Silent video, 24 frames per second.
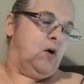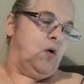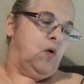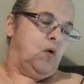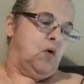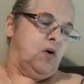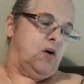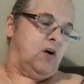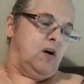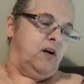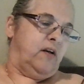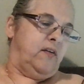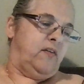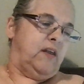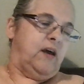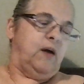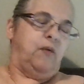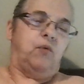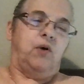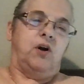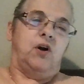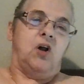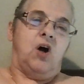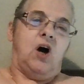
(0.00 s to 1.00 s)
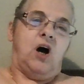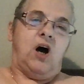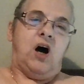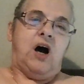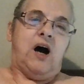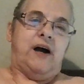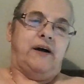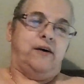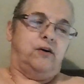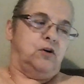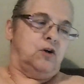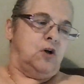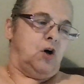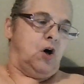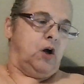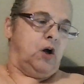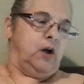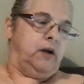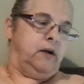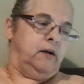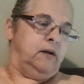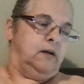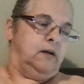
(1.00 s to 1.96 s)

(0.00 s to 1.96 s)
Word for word: Or they were not iron-on.